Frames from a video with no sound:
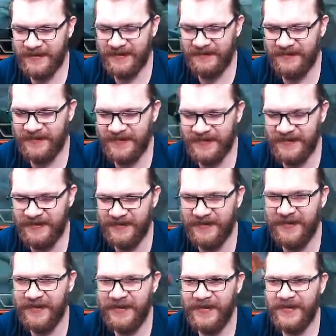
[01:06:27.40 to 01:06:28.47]
half it to you.
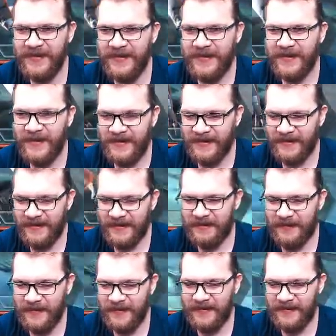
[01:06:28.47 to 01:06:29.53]
Uh,
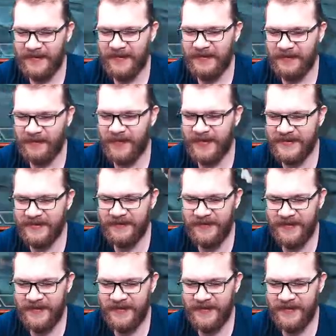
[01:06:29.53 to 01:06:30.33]
well, then, best of